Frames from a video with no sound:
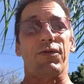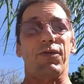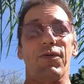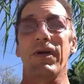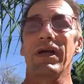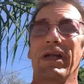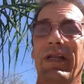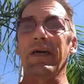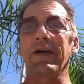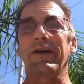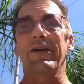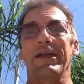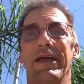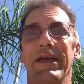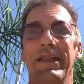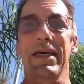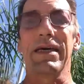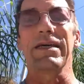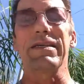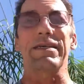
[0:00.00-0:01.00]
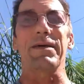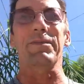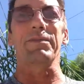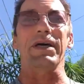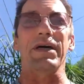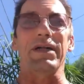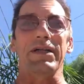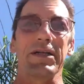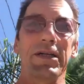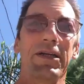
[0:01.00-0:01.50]
are really good at this. I'm
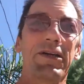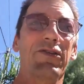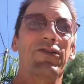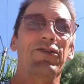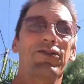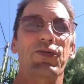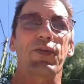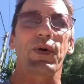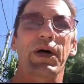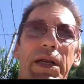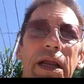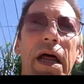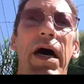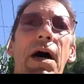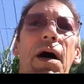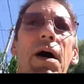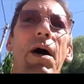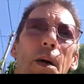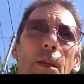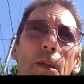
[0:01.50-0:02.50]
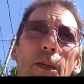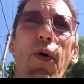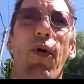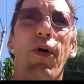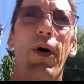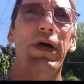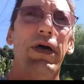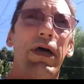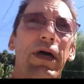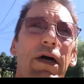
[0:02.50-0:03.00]
telling you, there's one
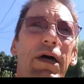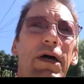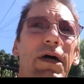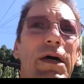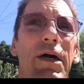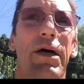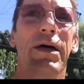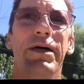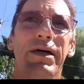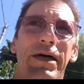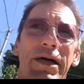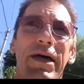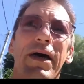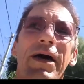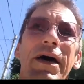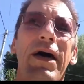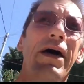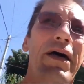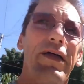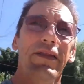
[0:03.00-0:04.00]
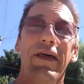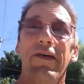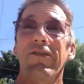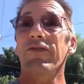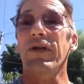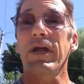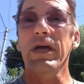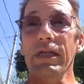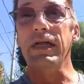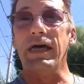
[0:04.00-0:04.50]
boy the
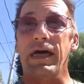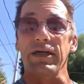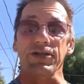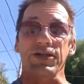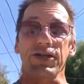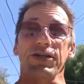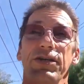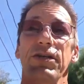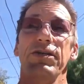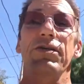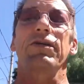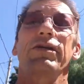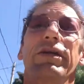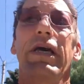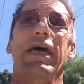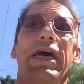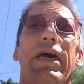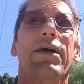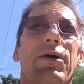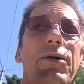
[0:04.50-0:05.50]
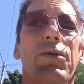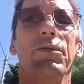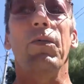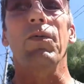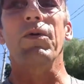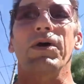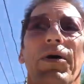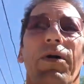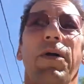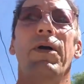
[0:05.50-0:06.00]
other night, actually just on a hangout,
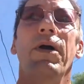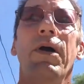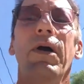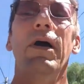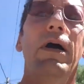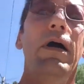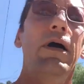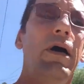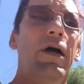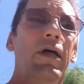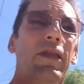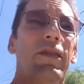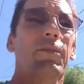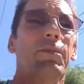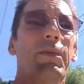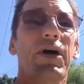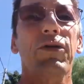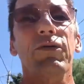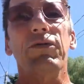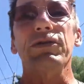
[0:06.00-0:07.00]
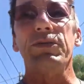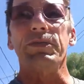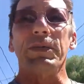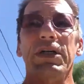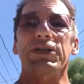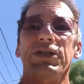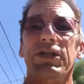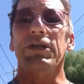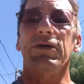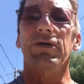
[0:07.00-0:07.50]
where the mother was
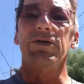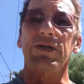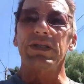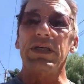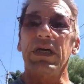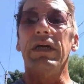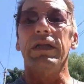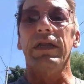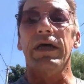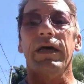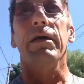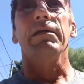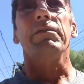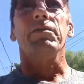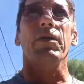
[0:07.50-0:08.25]
mentioning her son